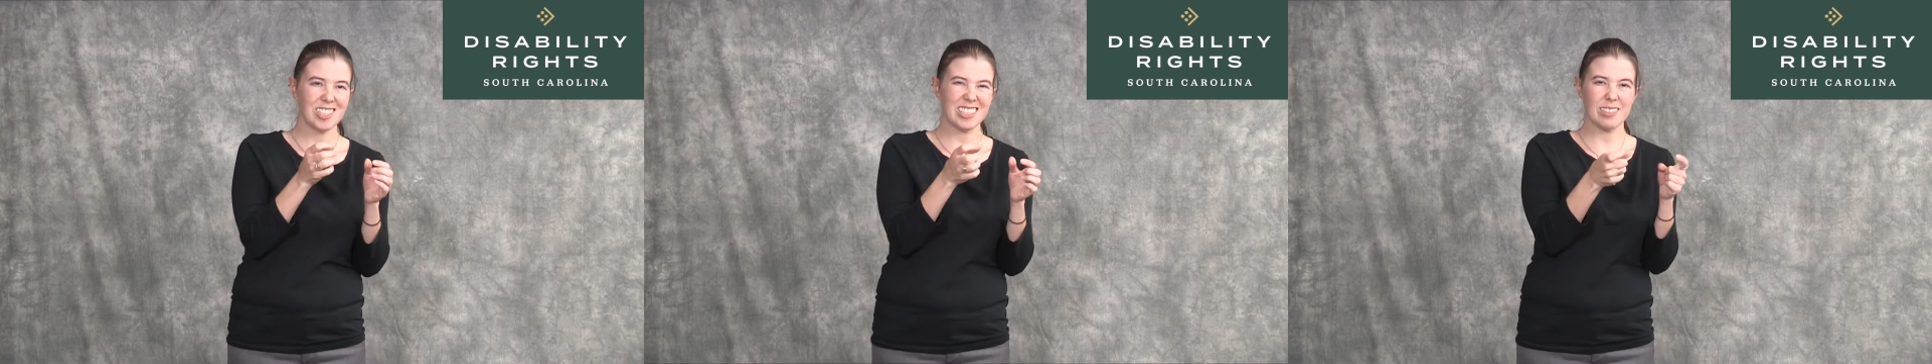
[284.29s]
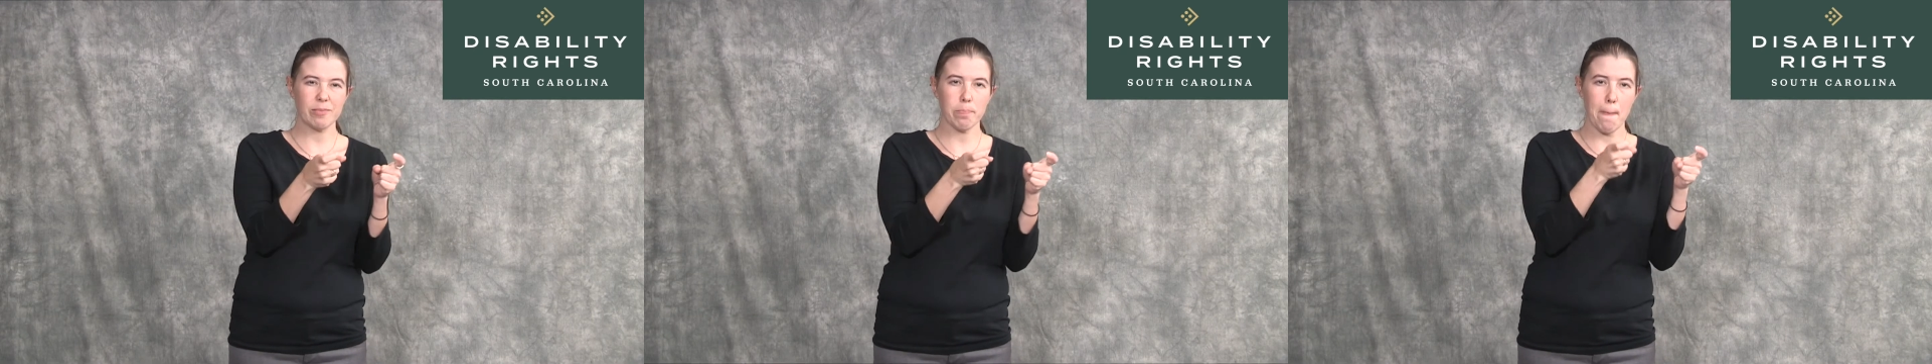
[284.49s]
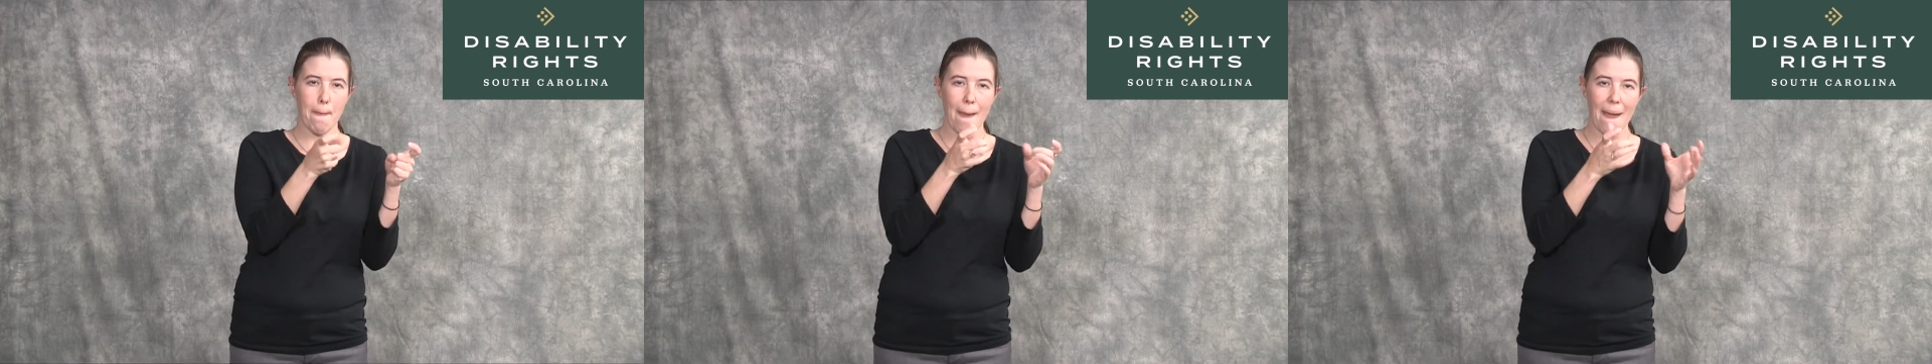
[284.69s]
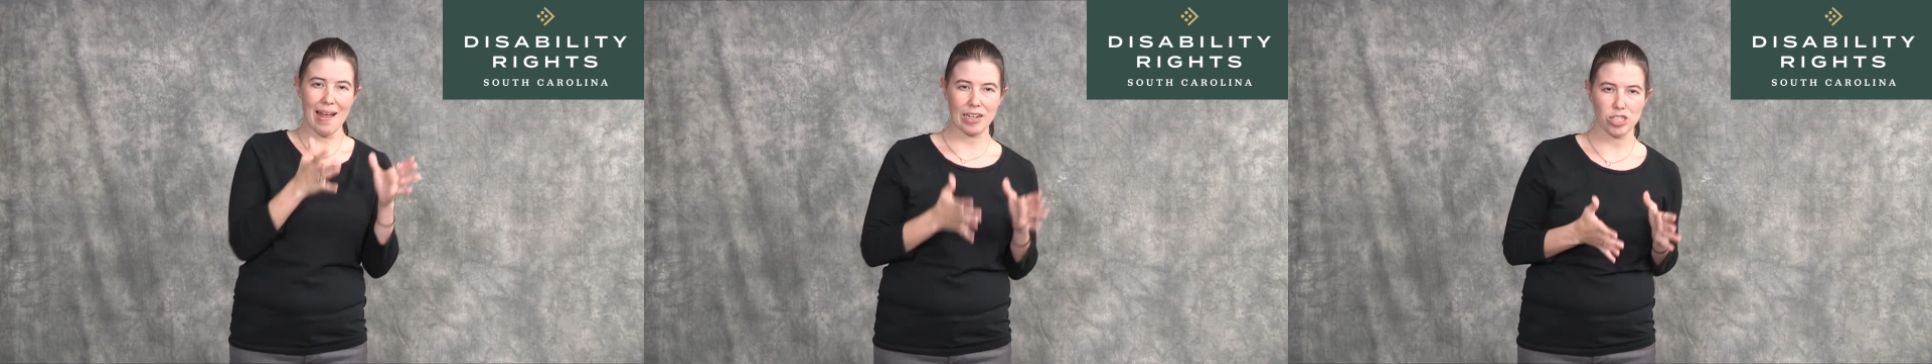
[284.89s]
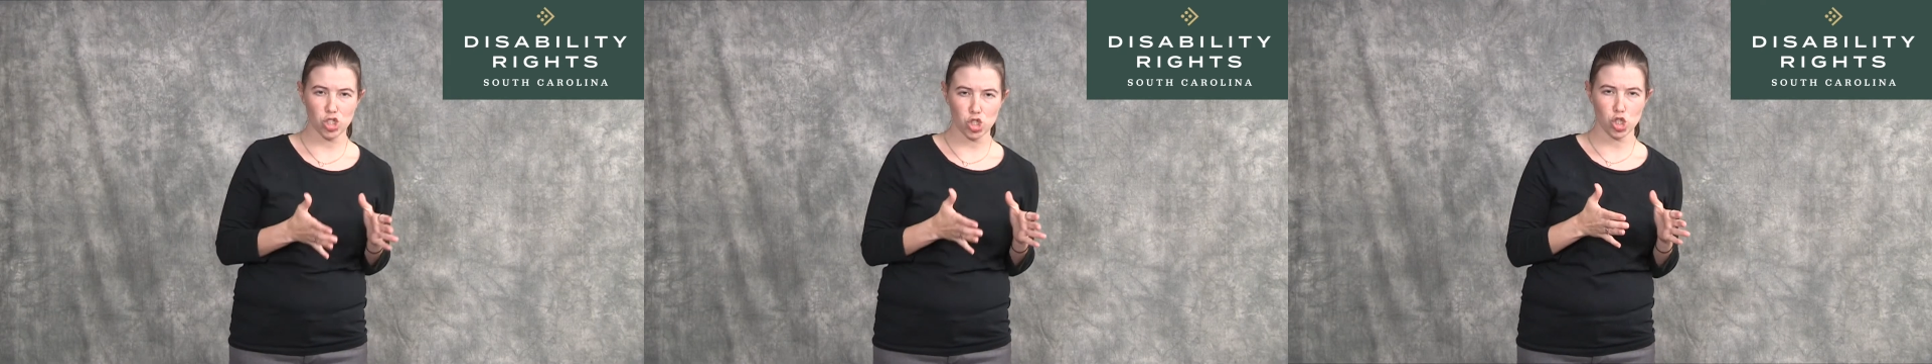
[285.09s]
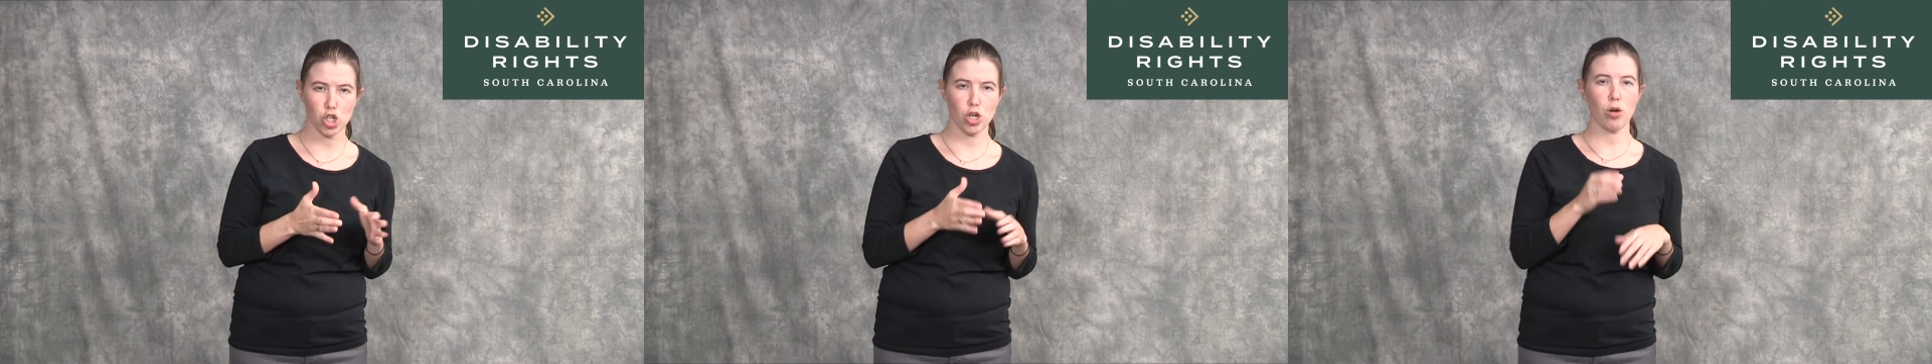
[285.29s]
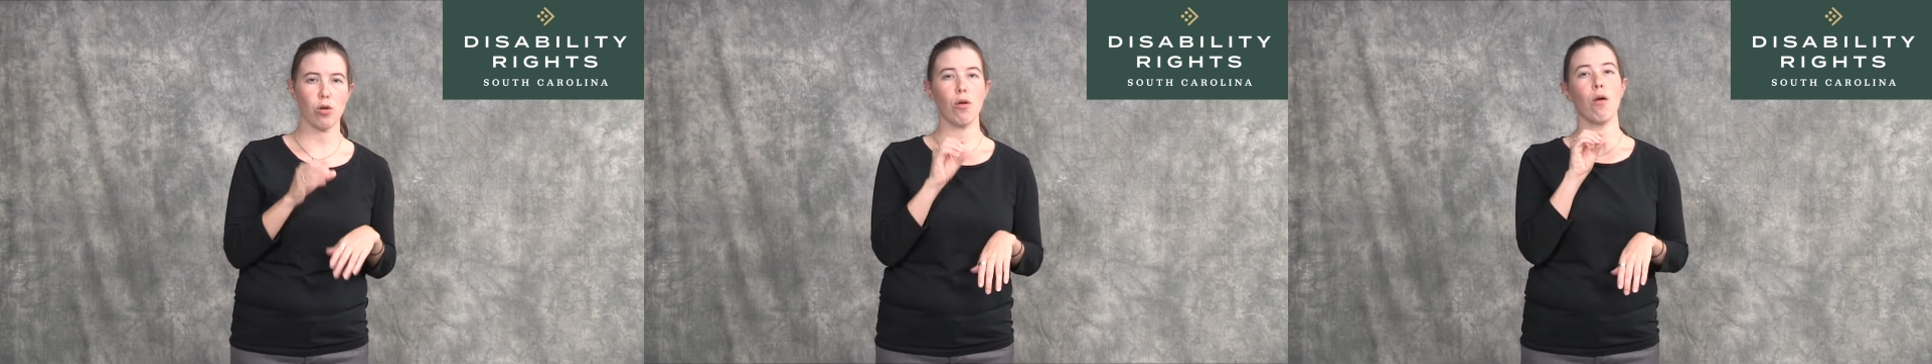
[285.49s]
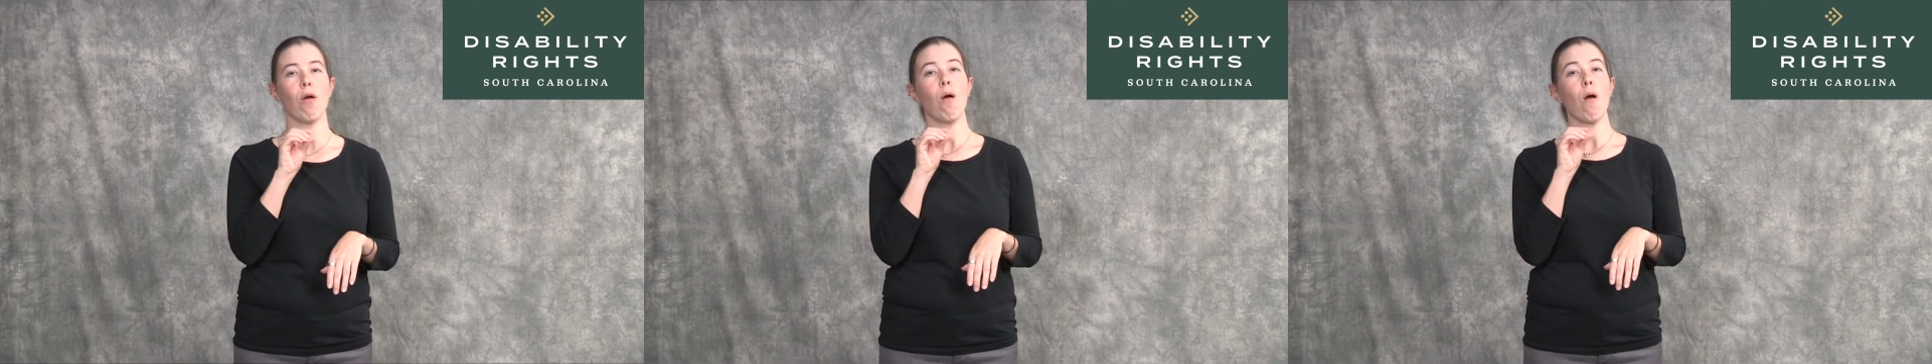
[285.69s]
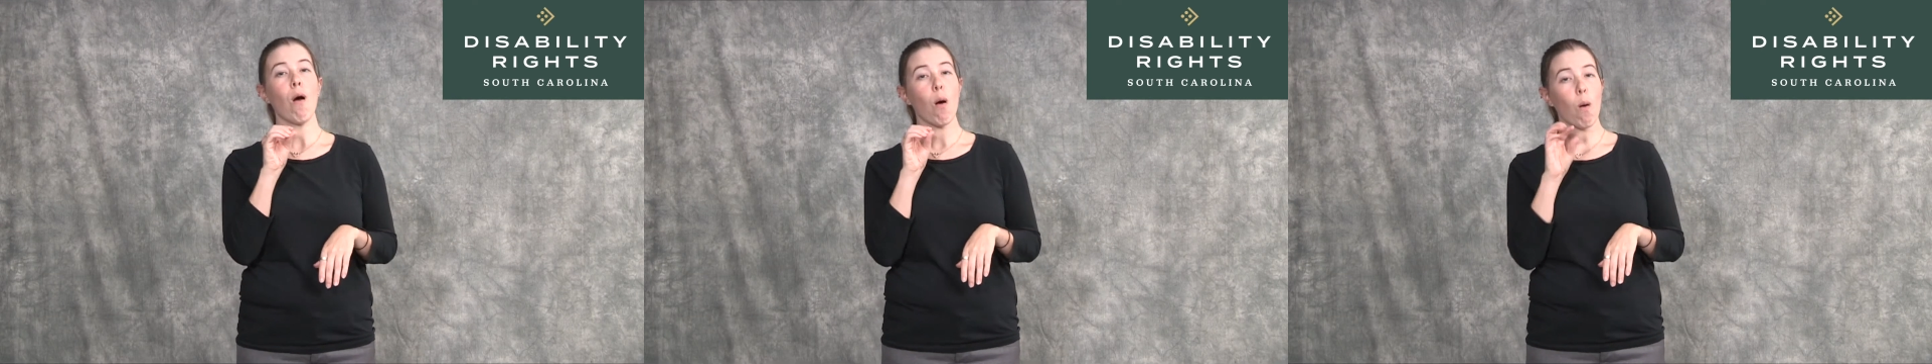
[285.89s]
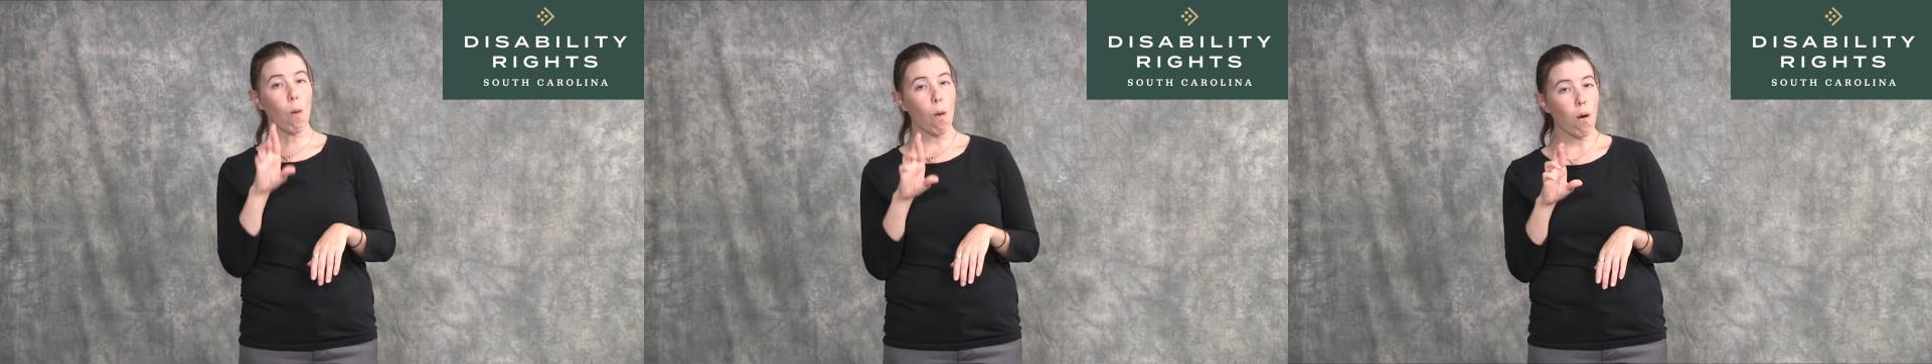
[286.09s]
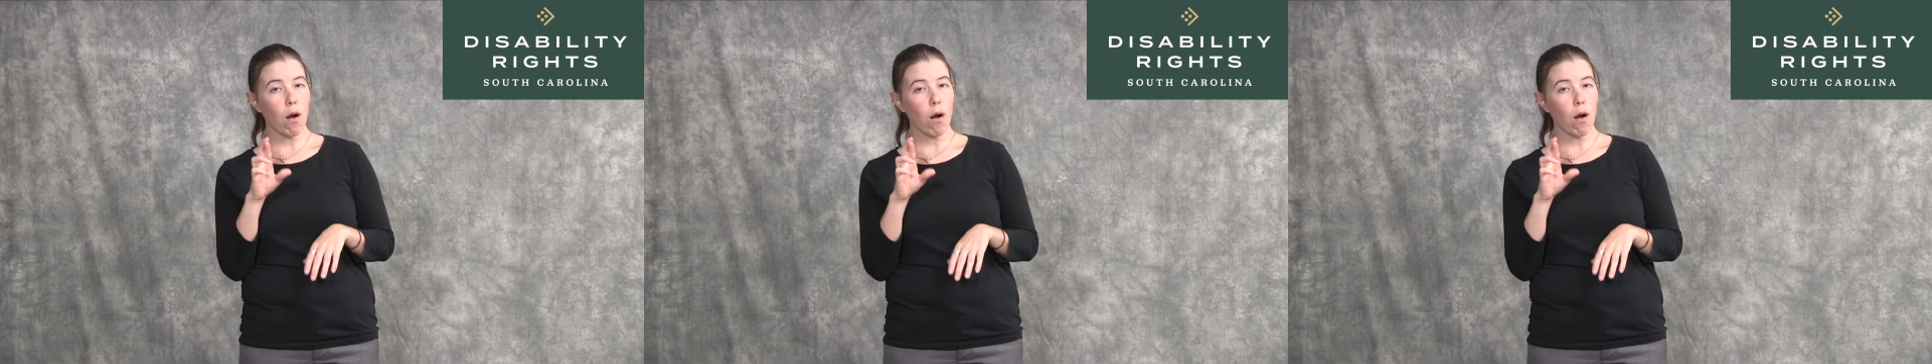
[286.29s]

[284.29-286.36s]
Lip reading: to the office manager